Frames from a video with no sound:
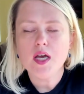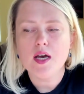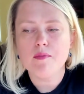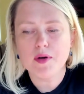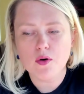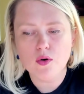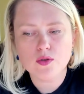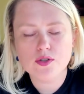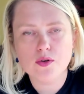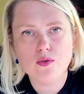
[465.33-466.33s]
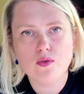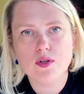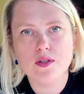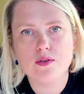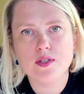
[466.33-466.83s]
But also,
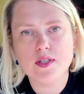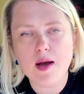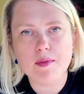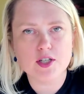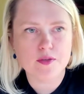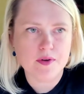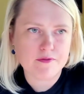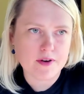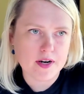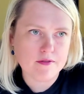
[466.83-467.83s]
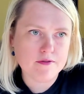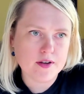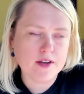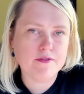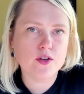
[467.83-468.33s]
there's not much to be afraid of.
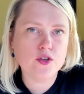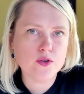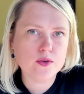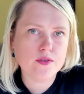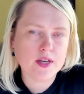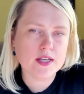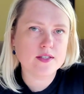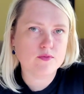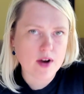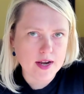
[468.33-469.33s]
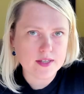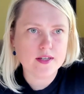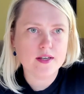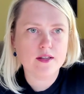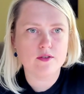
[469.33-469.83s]
If you do things right,
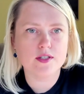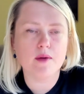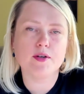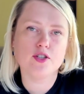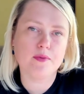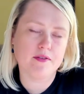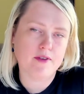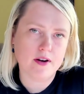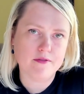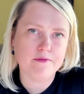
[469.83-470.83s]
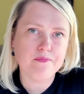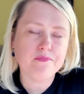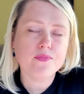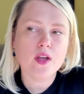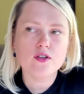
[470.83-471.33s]
there's not much to be afraid of.
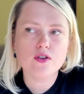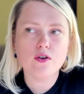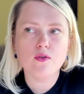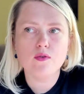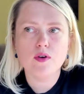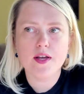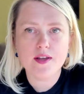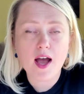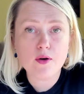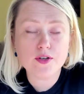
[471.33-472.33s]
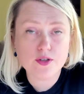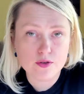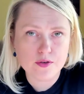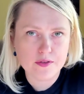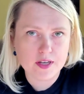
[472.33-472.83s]
So, and how to
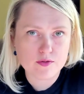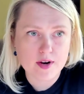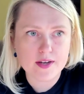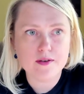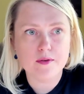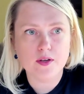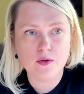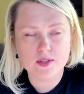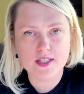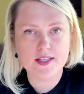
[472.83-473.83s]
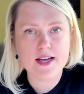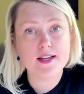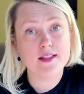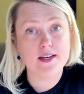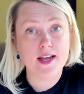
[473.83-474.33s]
do things right, you'll see that
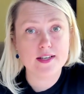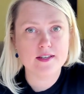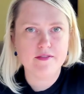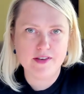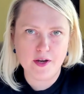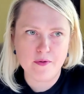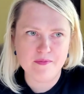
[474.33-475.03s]
in the next video.